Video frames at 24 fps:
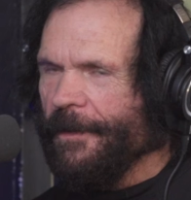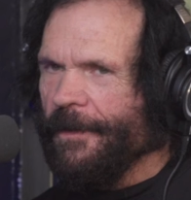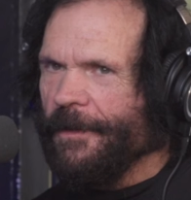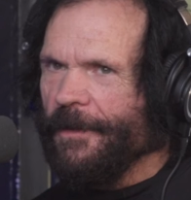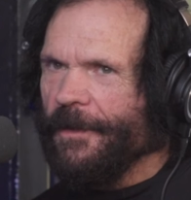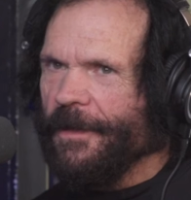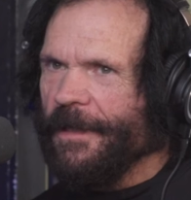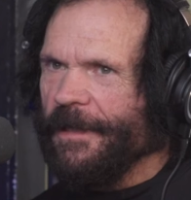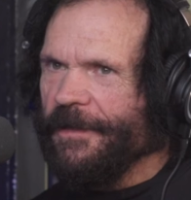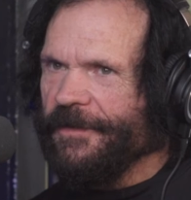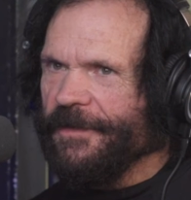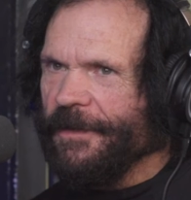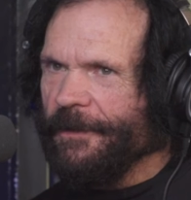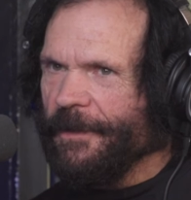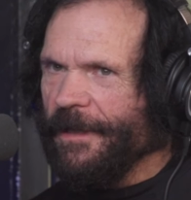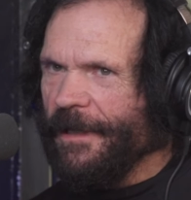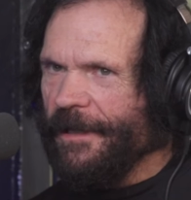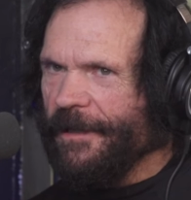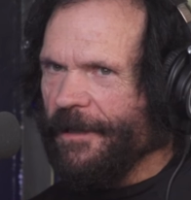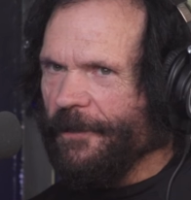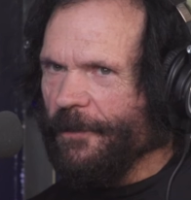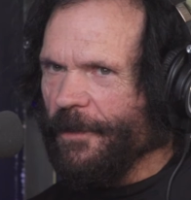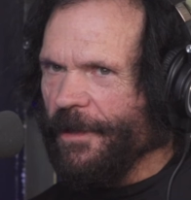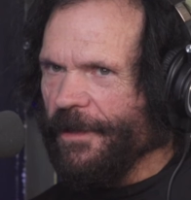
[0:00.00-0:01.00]
Okay, some
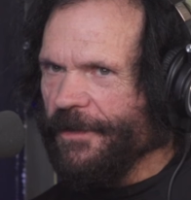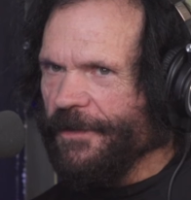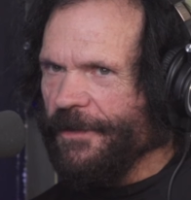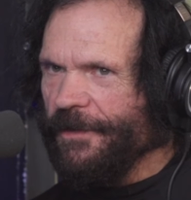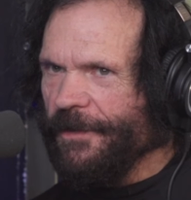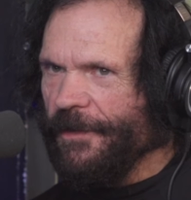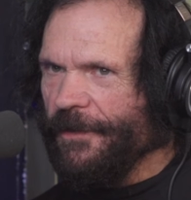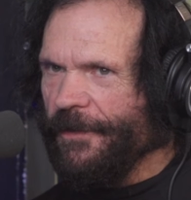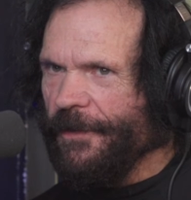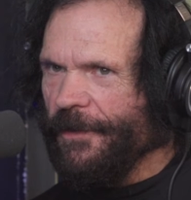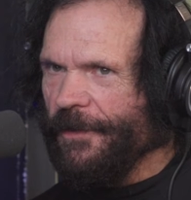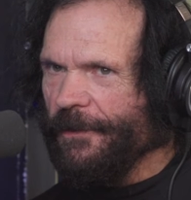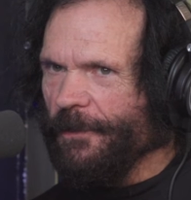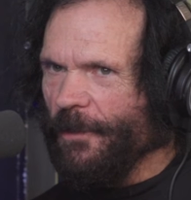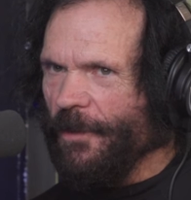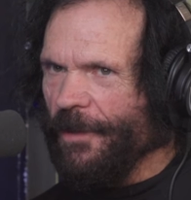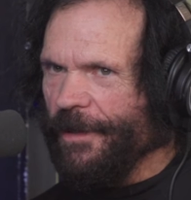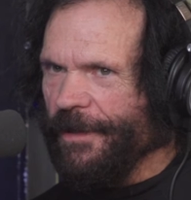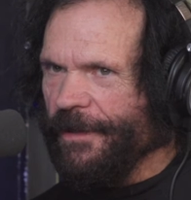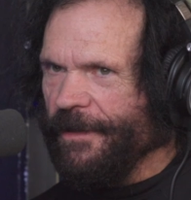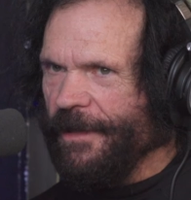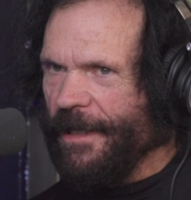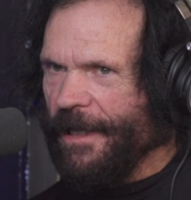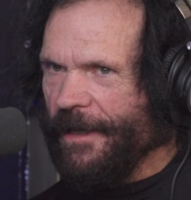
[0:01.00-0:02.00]
guy that works in the third
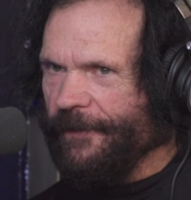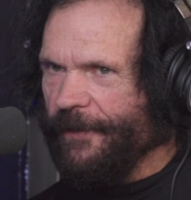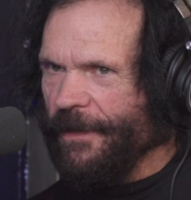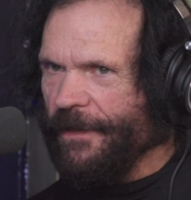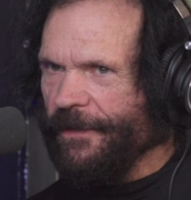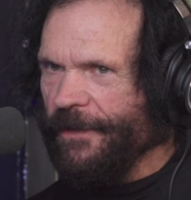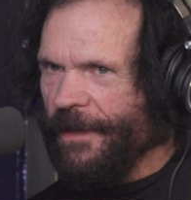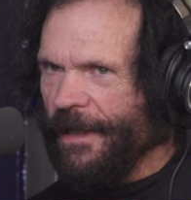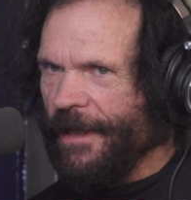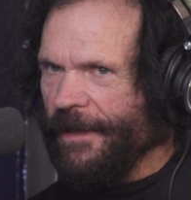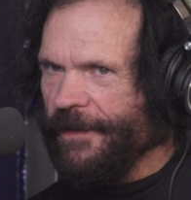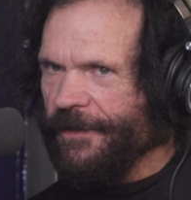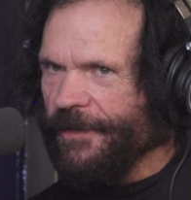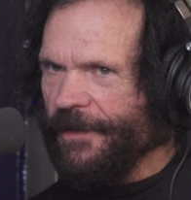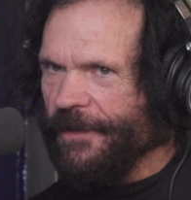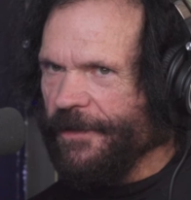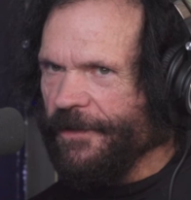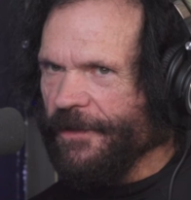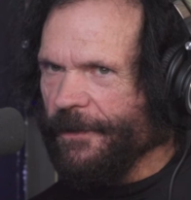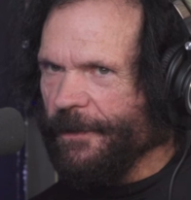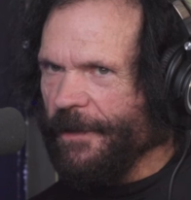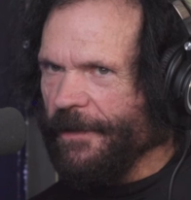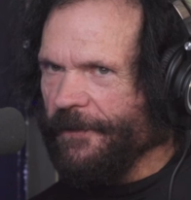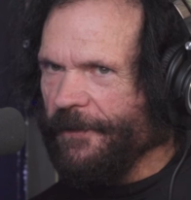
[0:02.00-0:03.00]
ward in advertising.
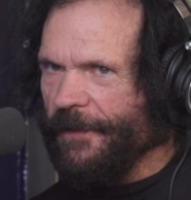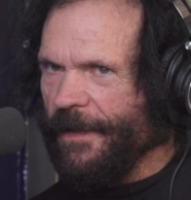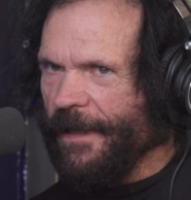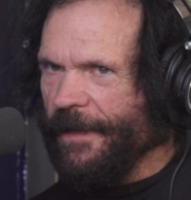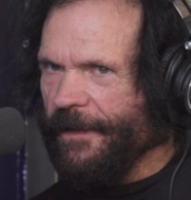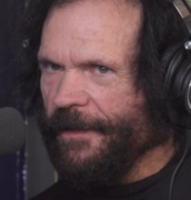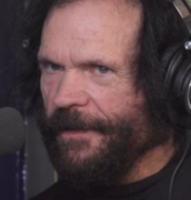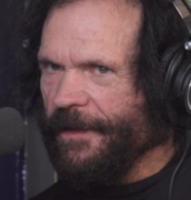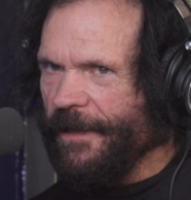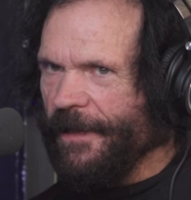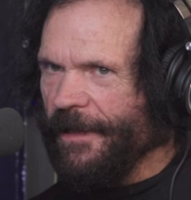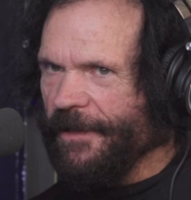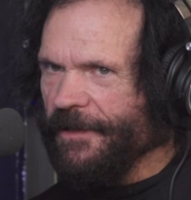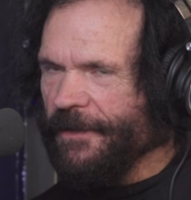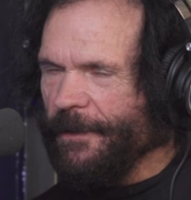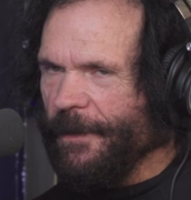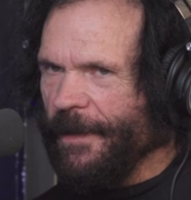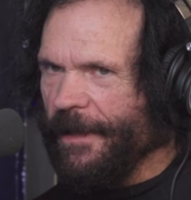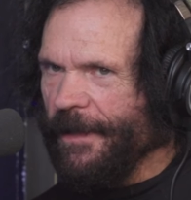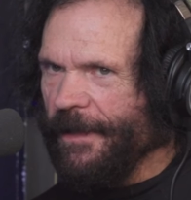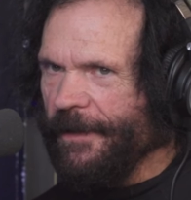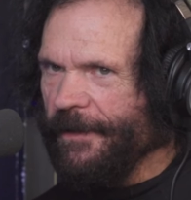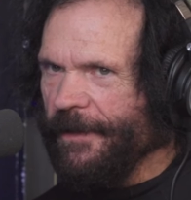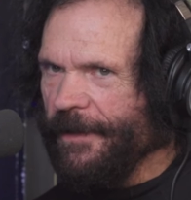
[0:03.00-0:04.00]
He's a big fan of the
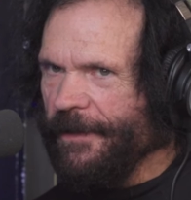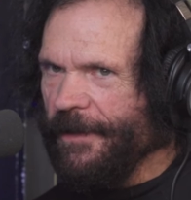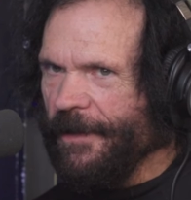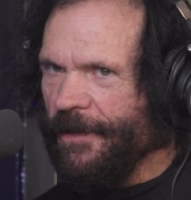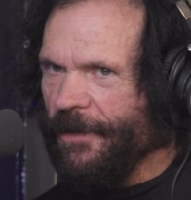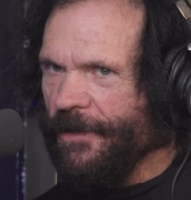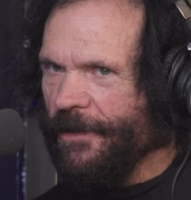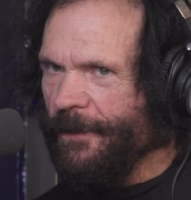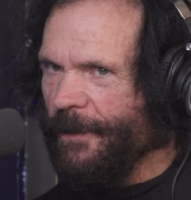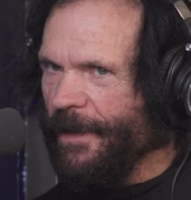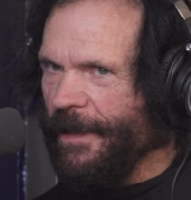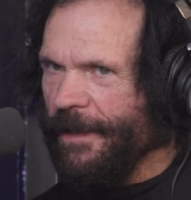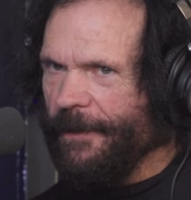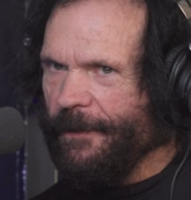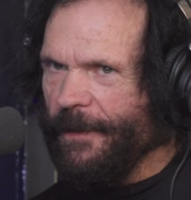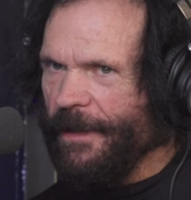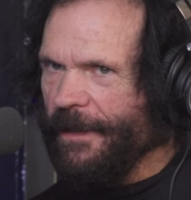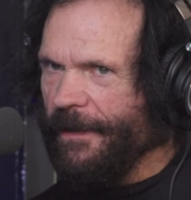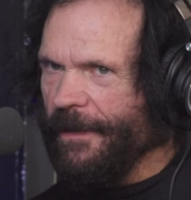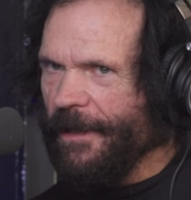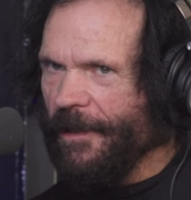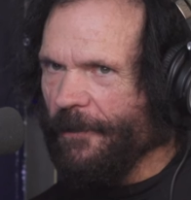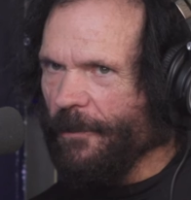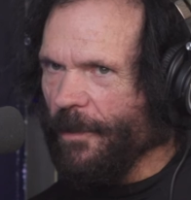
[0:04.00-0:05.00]
X-Men, and he couldn't name
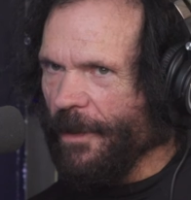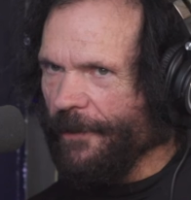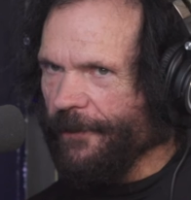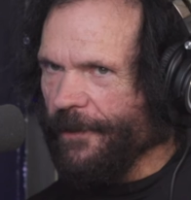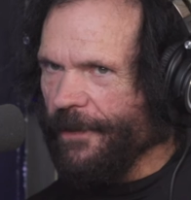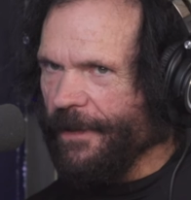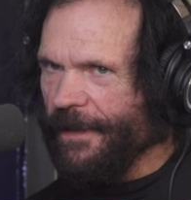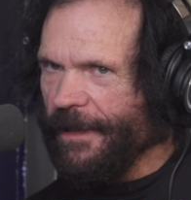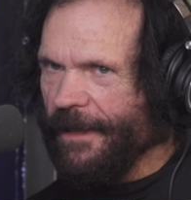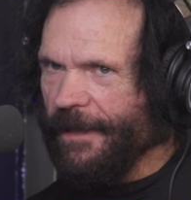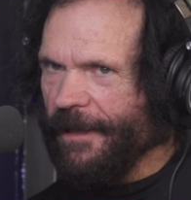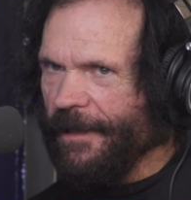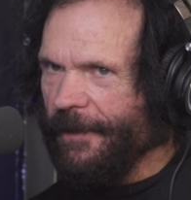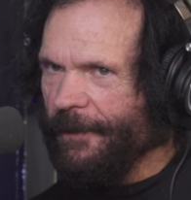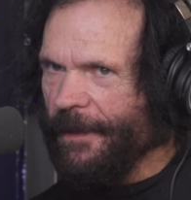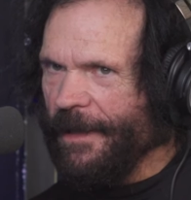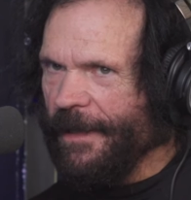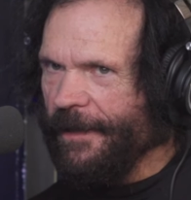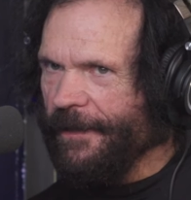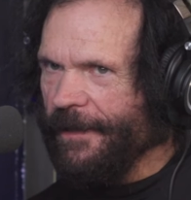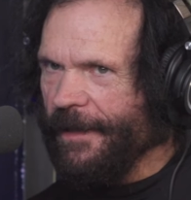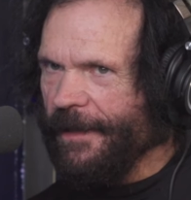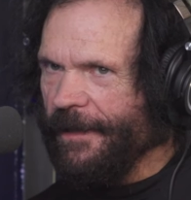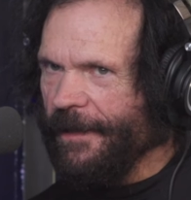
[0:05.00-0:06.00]
me Wolverine. He got a
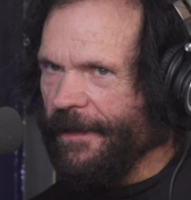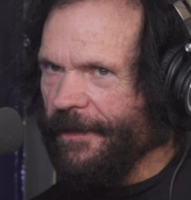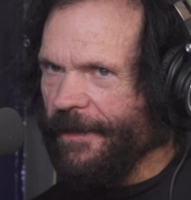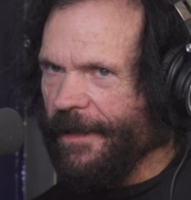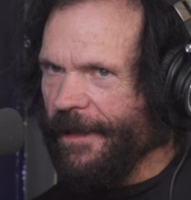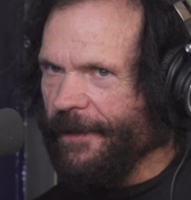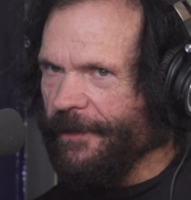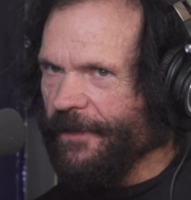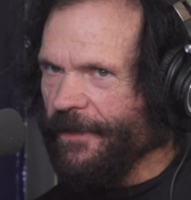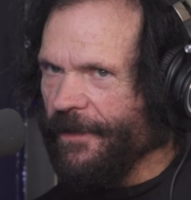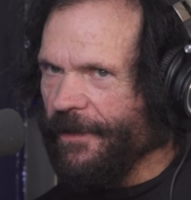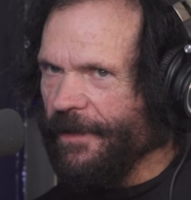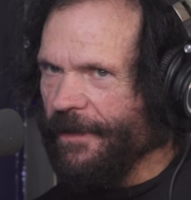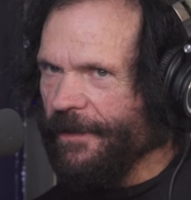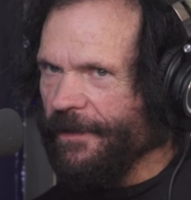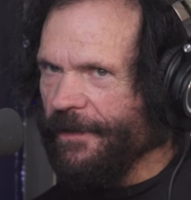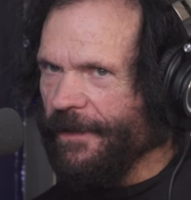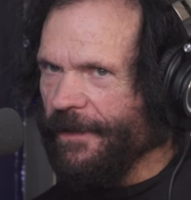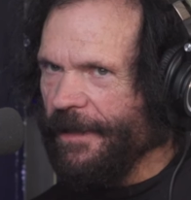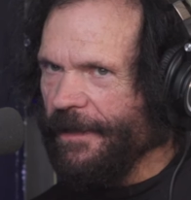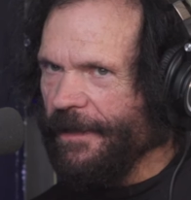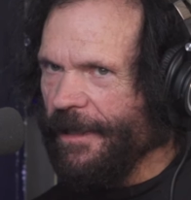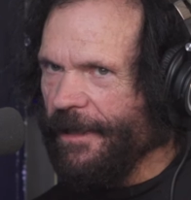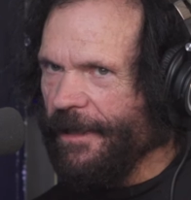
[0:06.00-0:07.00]
patent on that name, so
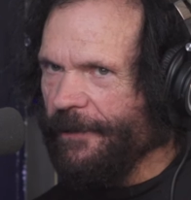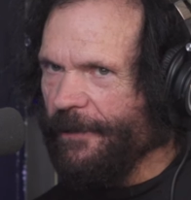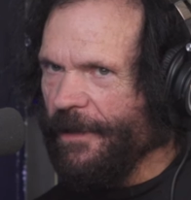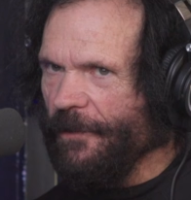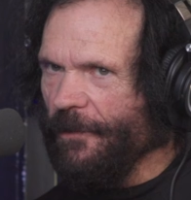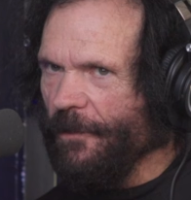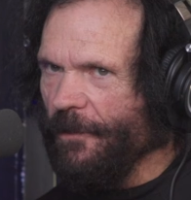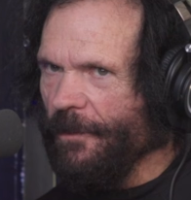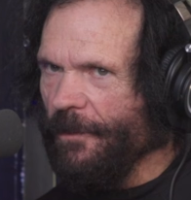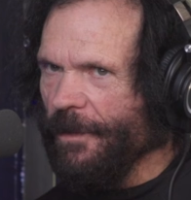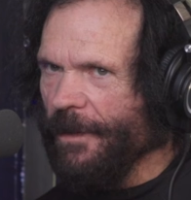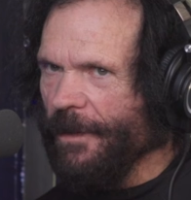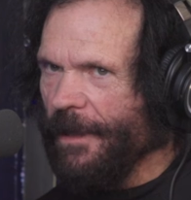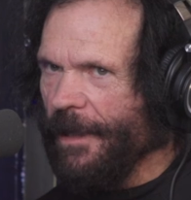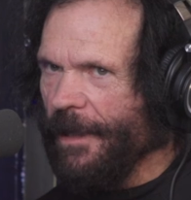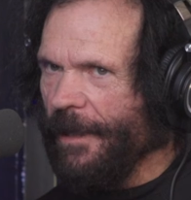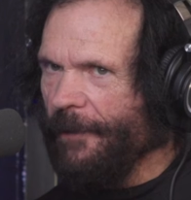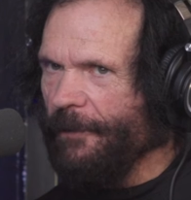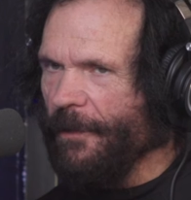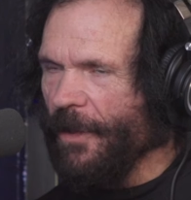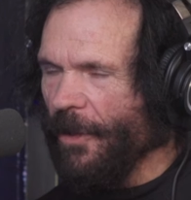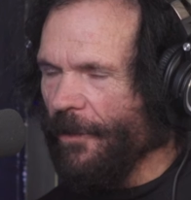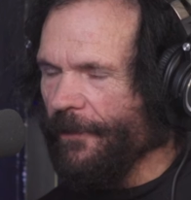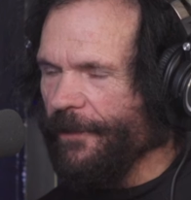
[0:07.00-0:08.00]
they named me
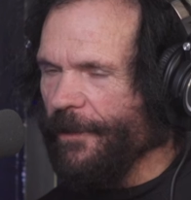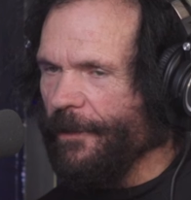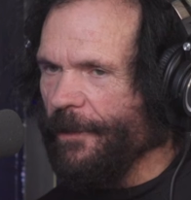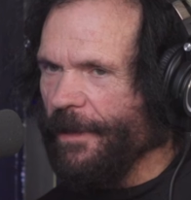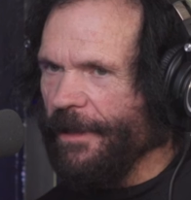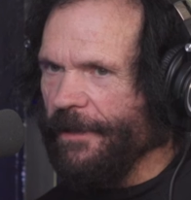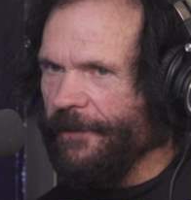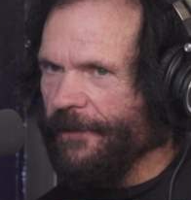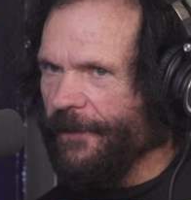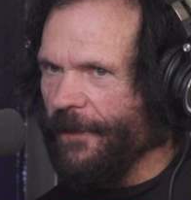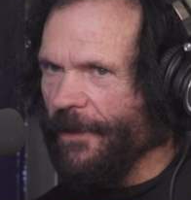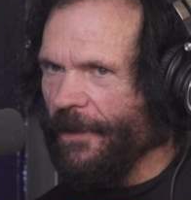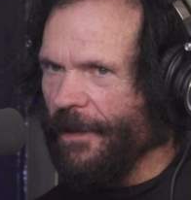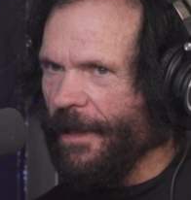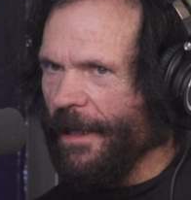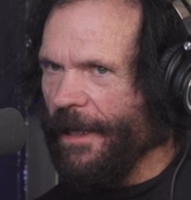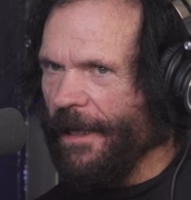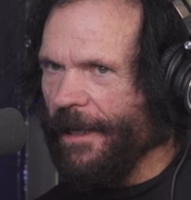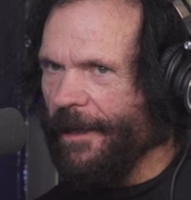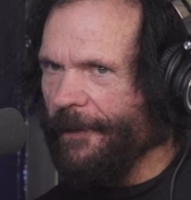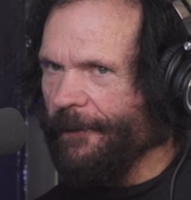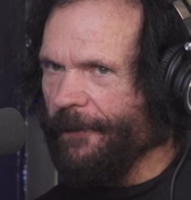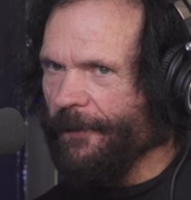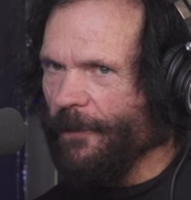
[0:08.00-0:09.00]
Milverine for
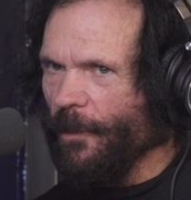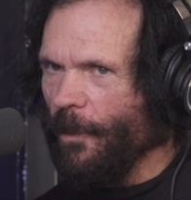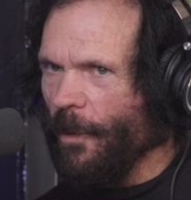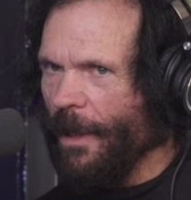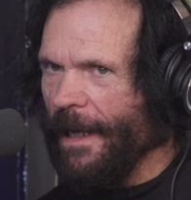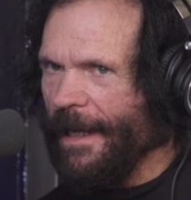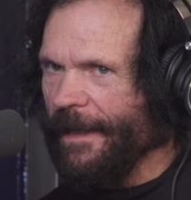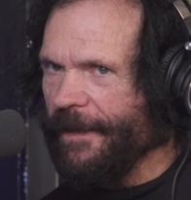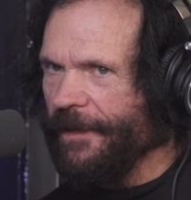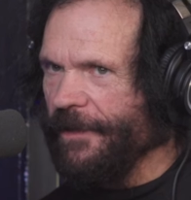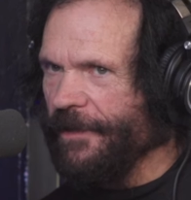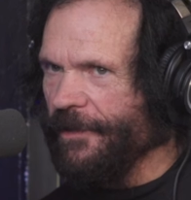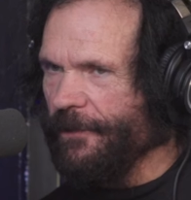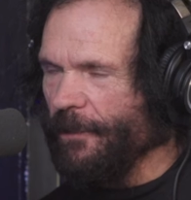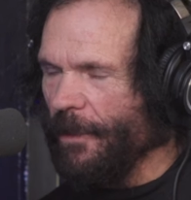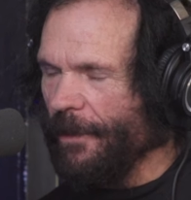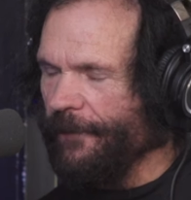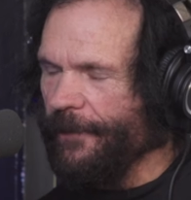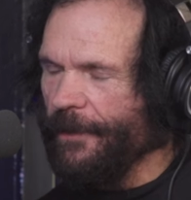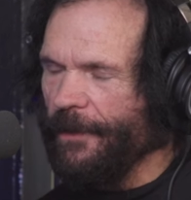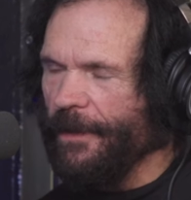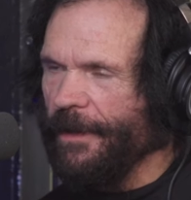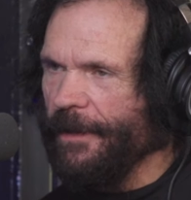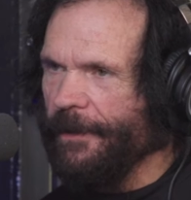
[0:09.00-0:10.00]
Milwaukee's
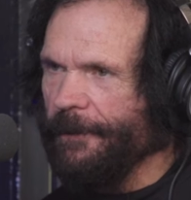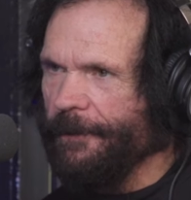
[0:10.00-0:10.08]
Wolverine.